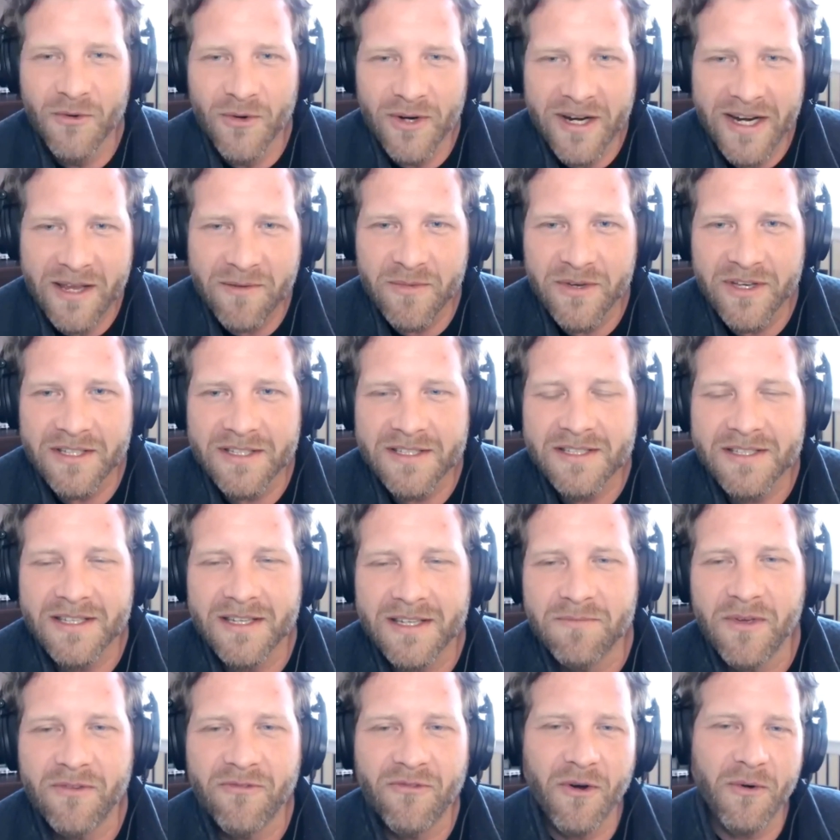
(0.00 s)
Reibus.
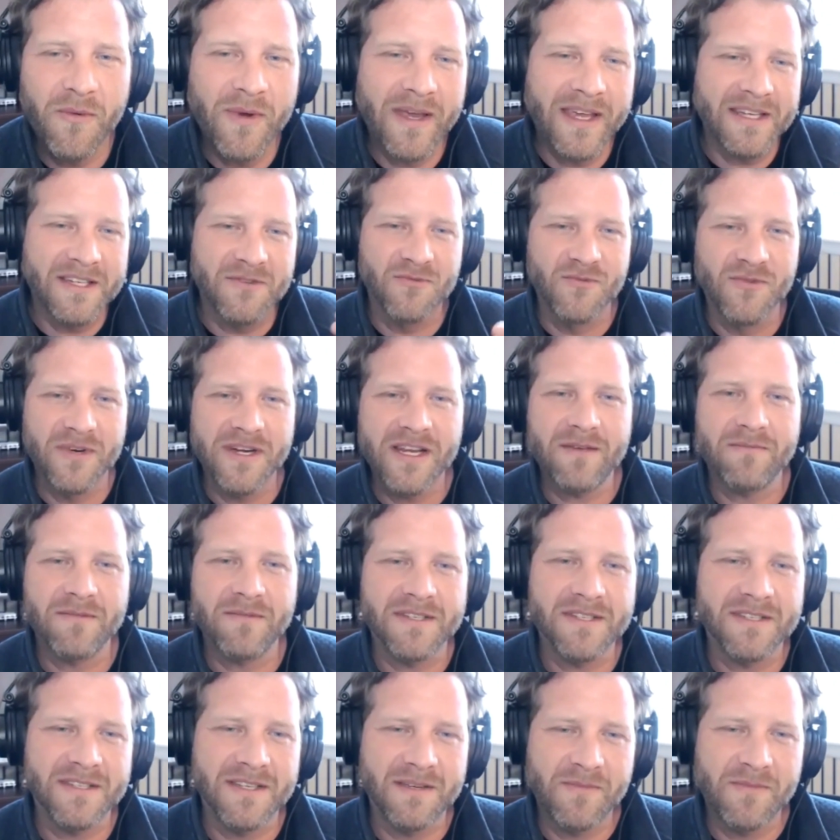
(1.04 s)
And before we get to
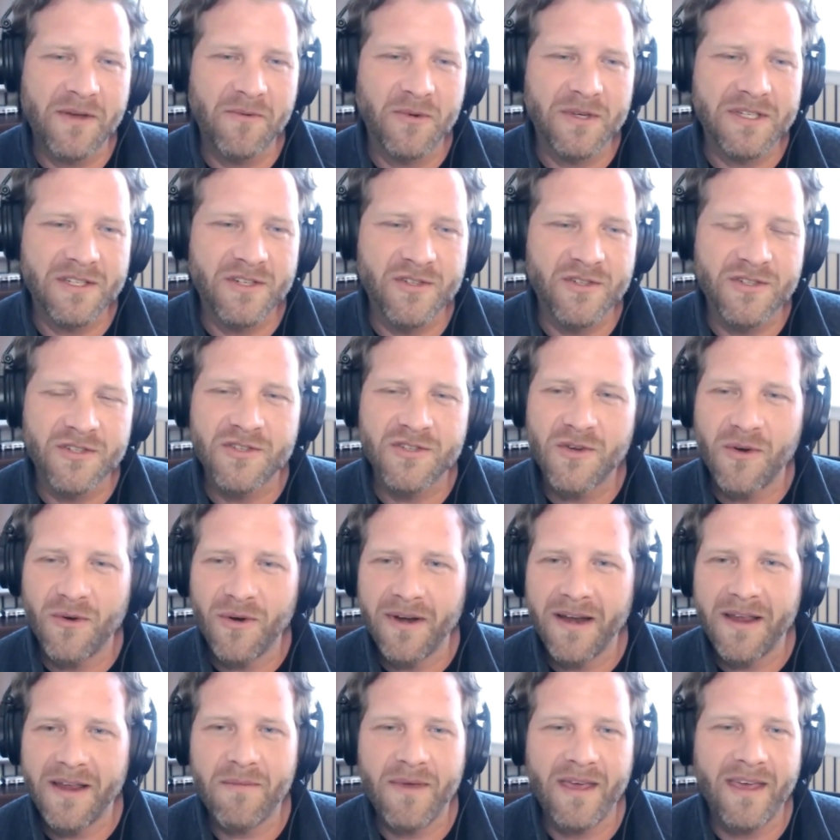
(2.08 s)
Reibus, I mean, what's your
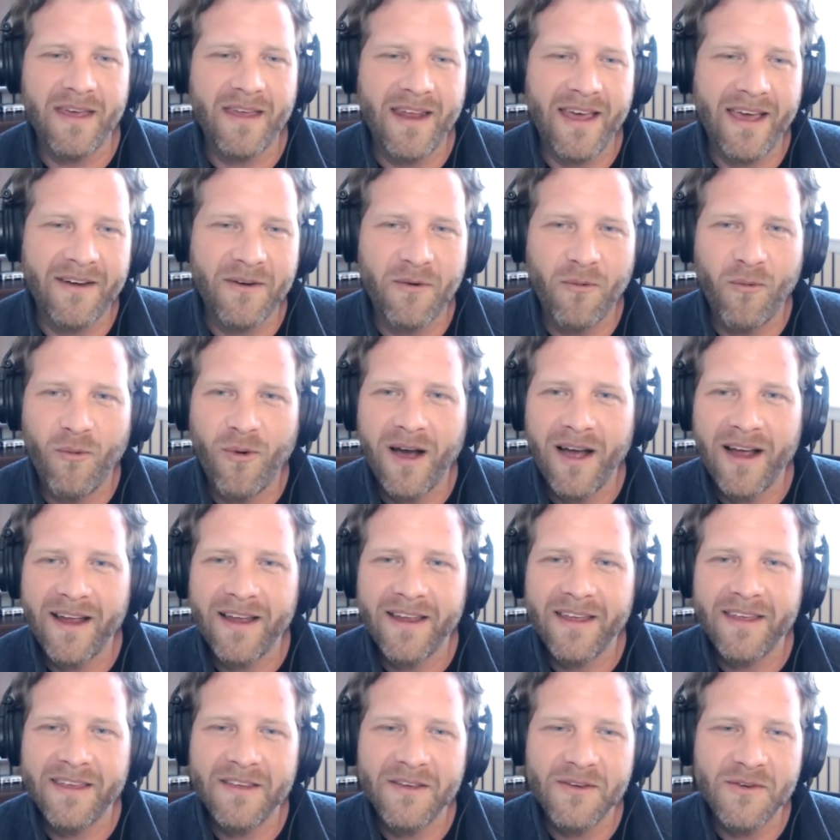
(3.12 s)
story, man? Why are
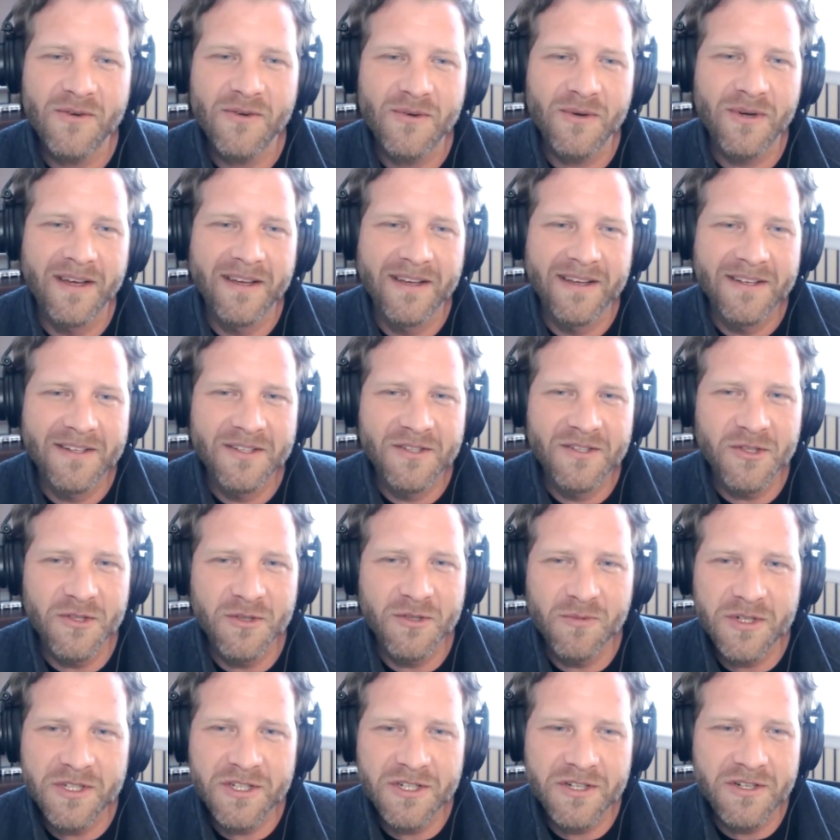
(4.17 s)
you
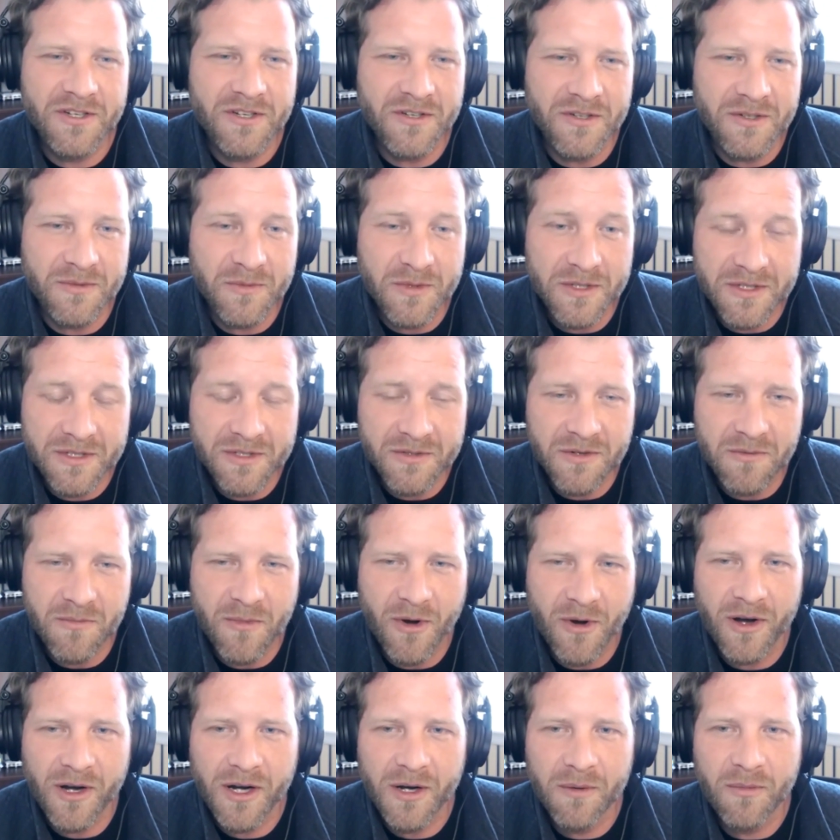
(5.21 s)
doing what you're doing, which is
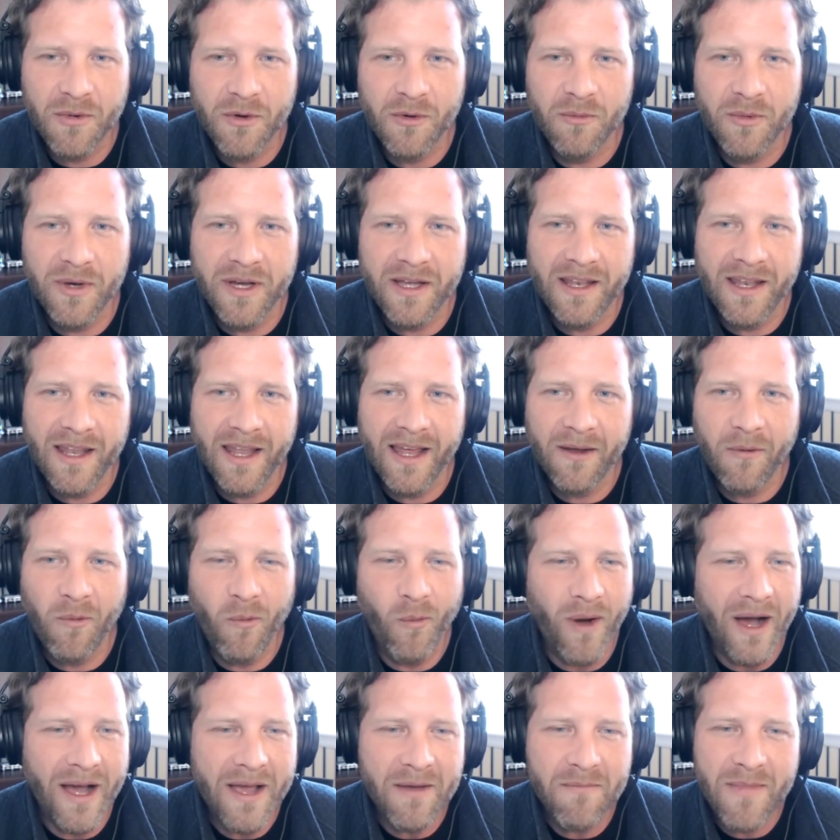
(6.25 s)
remarkable, but like
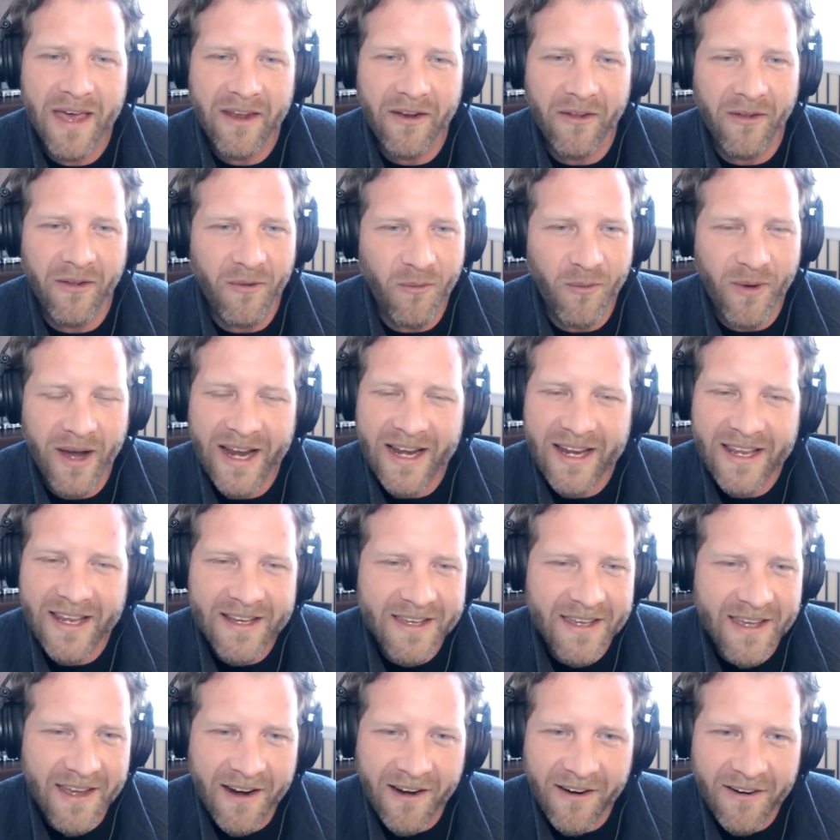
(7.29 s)
why metal? Why do
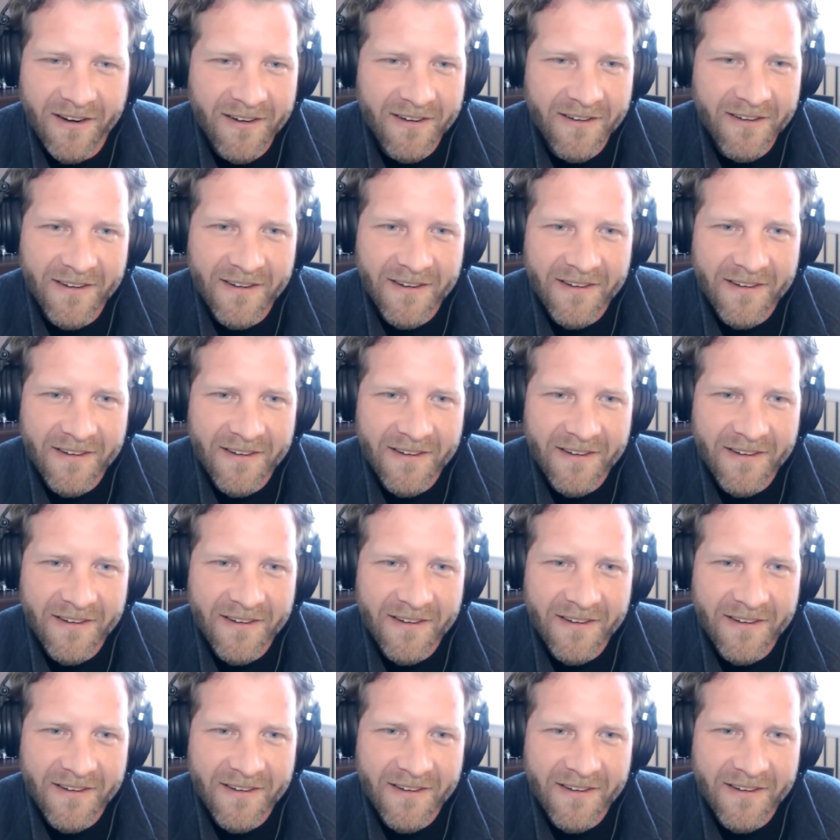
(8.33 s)
you care?